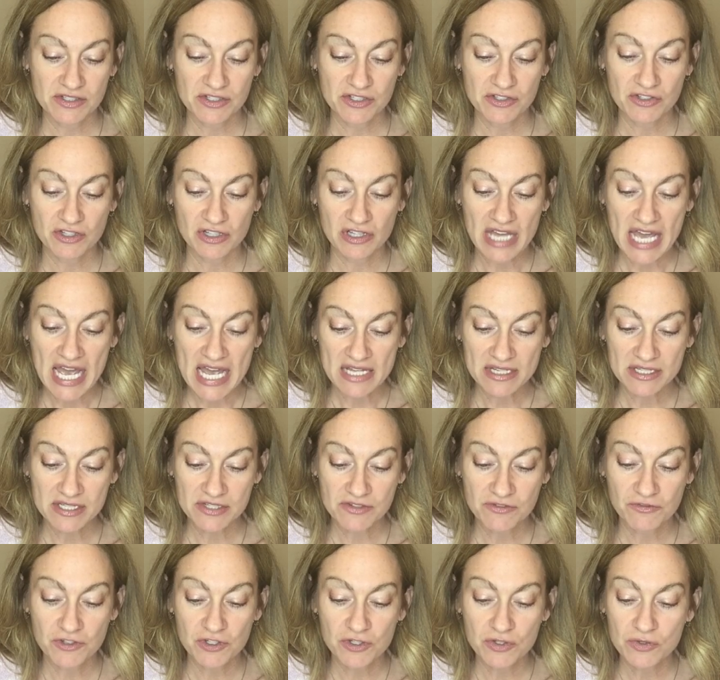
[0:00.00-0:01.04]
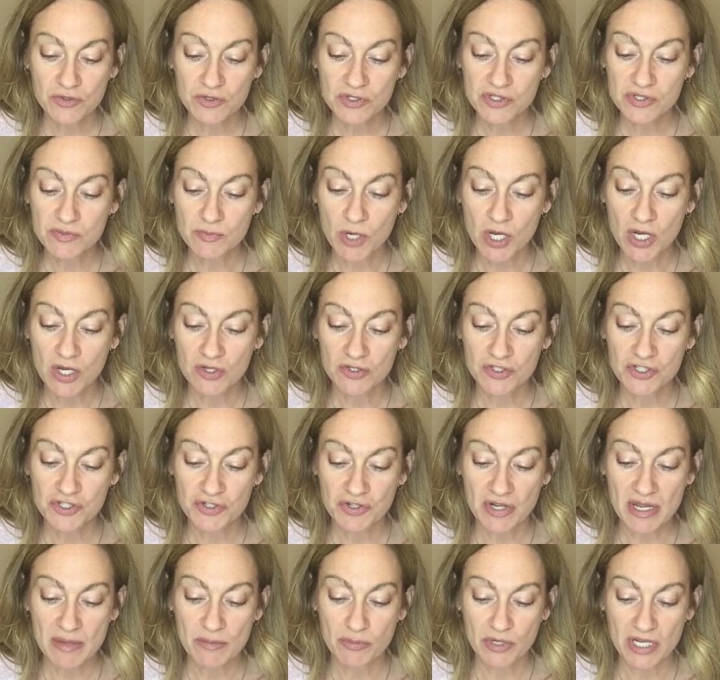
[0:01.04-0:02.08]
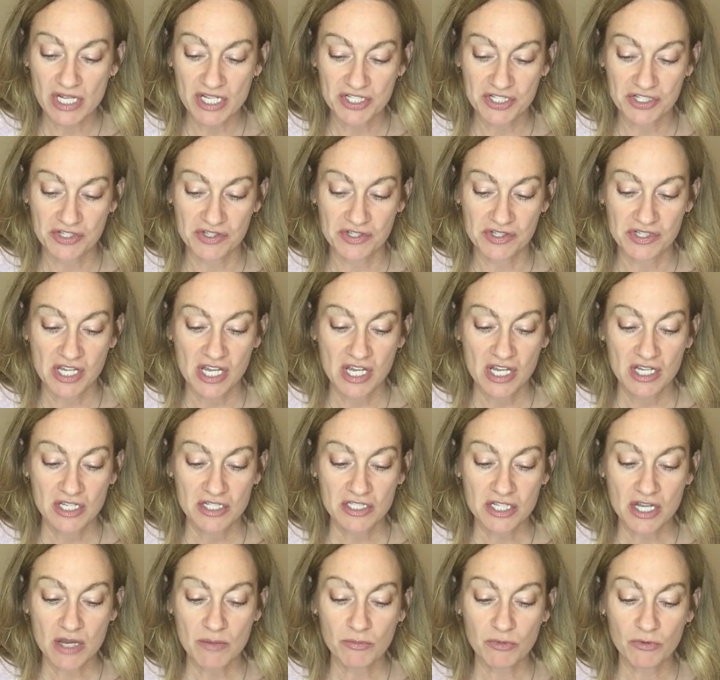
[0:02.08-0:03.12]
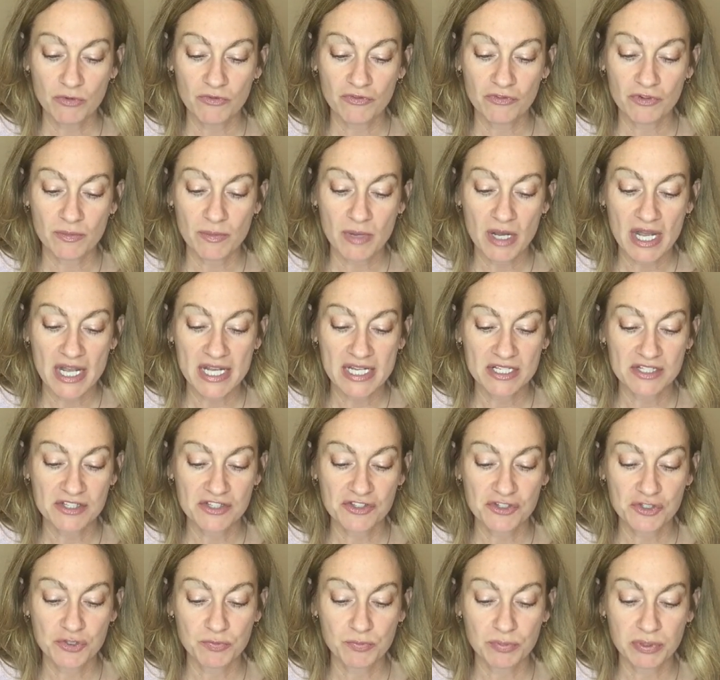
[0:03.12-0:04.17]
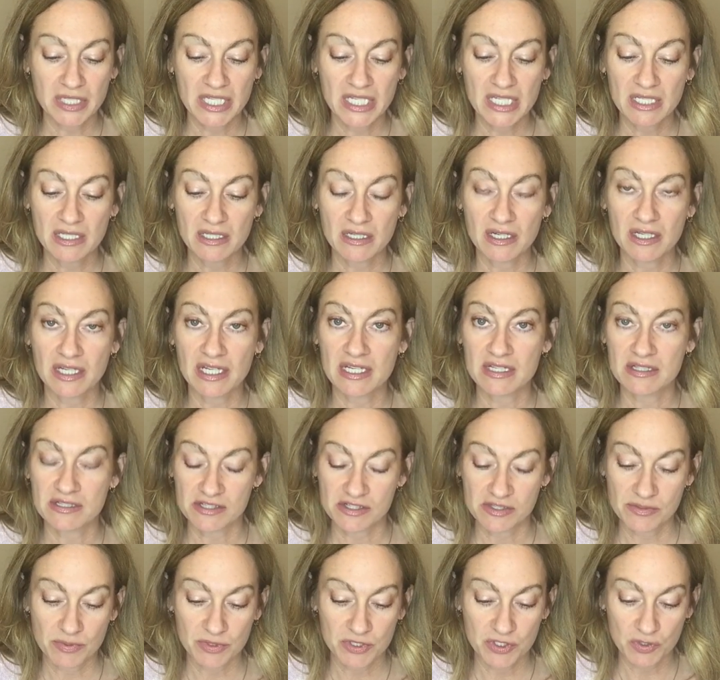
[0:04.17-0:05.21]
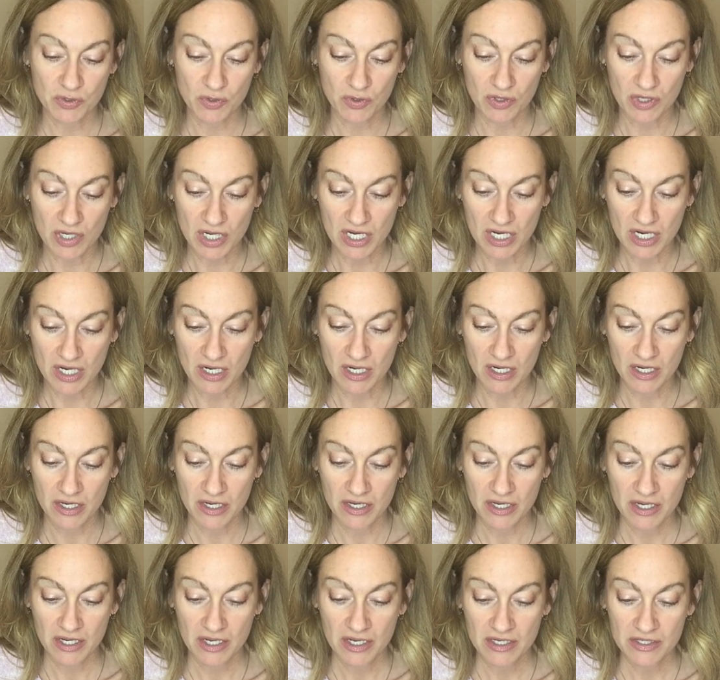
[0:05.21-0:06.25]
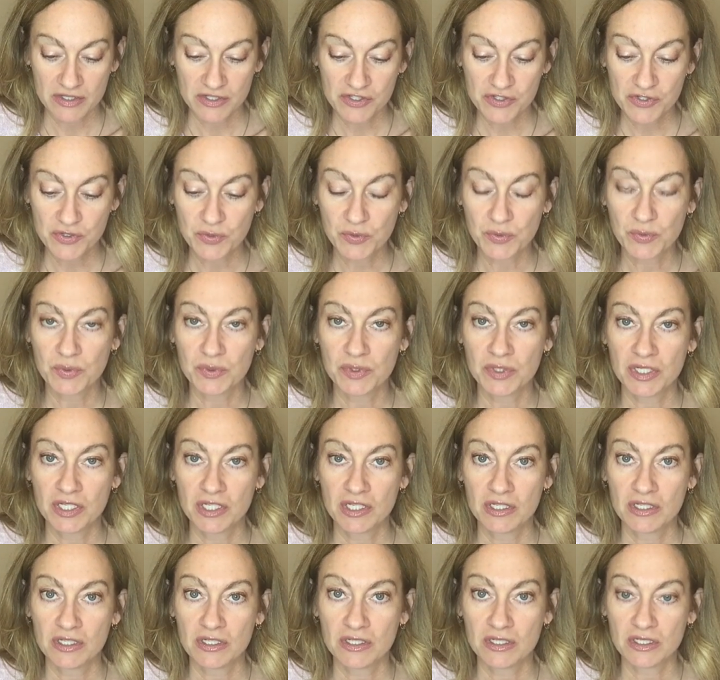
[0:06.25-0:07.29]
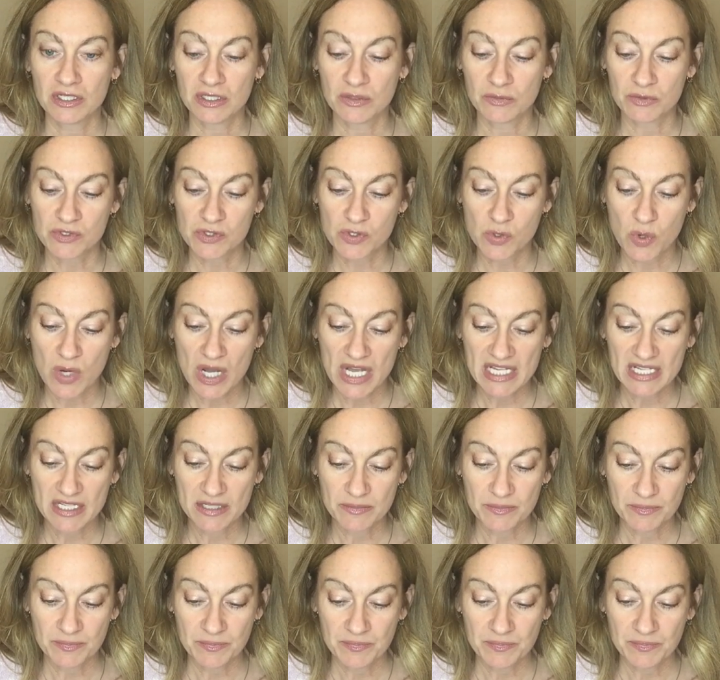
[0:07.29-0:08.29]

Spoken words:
to the last few small stray branches tumble from heights to plink against the patrol car. Soon, it was quiet.